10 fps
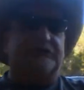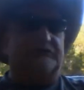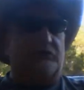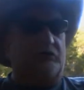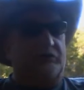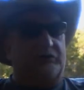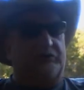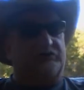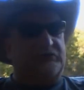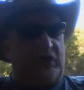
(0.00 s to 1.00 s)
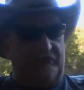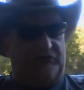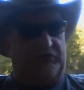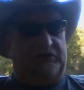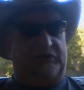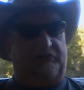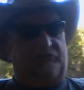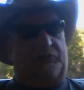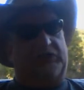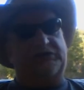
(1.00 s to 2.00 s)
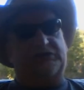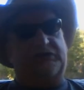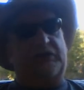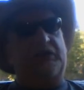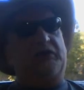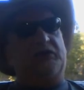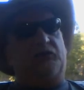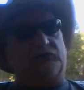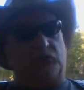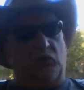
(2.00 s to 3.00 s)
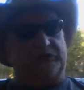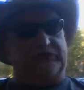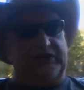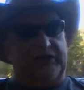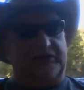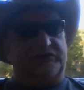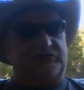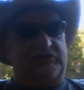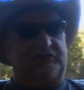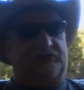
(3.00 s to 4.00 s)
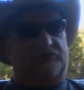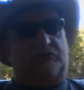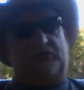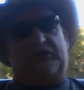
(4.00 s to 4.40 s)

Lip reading: started stifling information, was once he had achieved a certain